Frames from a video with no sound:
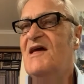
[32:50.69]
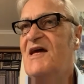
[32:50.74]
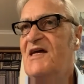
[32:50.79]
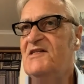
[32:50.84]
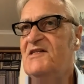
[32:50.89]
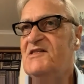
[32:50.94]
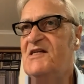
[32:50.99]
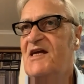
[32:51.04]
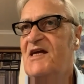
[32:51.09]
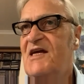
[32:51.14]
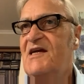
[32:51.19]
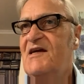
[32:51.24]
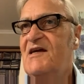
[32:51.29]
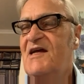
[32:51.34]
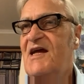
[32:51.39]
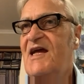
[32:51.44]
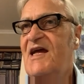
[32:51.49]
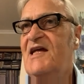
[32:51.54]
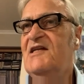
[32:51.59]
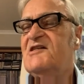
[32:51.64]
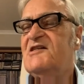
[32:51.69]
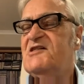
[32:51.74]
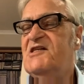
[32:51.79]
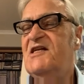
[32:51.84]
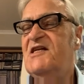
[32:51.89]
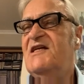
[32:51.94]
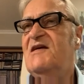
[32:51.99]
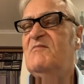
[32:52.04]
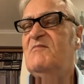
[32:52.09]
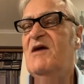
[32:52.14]
its inner
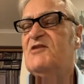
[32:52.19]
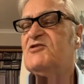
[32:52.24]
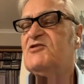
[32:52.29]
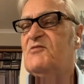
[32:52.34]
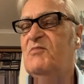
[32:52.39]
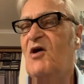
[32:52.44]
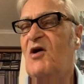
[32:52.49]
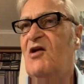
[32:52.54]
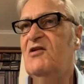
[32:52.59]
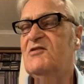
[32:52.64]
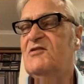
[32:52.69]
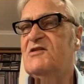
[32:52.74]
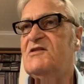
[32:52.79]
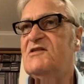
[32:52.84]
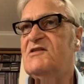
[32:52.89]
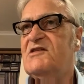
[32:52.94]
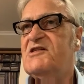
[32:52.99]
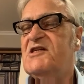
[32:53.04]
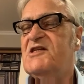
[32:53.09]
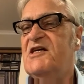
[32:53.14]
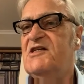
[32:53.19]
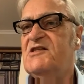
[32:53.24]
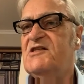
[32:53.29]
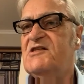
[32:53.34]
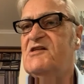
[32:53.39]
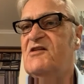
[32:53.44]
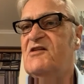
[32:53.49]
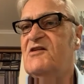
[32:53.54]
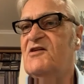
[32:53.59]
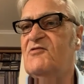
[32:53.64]
city metropolitan
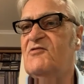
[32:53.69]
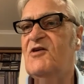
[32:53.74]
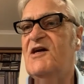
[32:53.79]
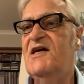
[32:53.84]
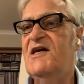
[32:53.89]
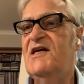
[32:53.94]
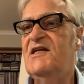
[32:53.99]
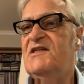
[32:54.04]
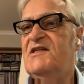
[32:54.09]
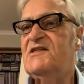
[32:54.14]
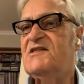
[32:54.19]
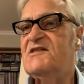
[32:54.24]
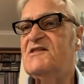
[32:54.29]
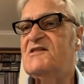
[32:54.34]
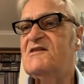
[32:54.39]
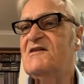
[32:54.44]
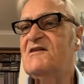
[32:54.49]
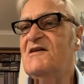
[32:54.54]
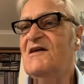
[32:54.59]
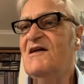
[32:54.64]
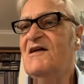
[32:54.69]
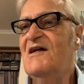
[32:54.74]
seats to the Greens